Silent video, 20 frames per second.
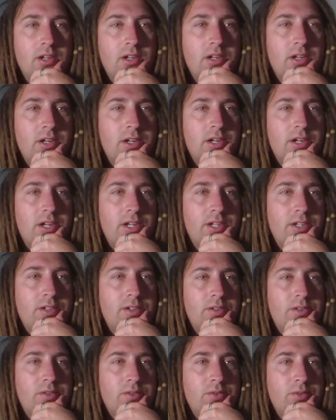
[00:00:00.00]
All right,
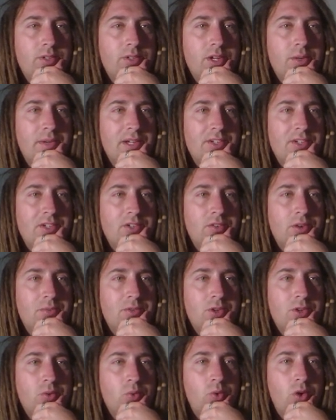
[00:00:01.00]
we'll come back to
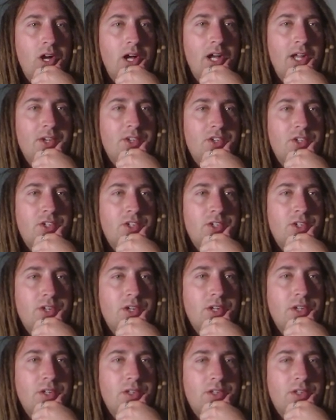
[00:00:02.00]
Crypto Watch.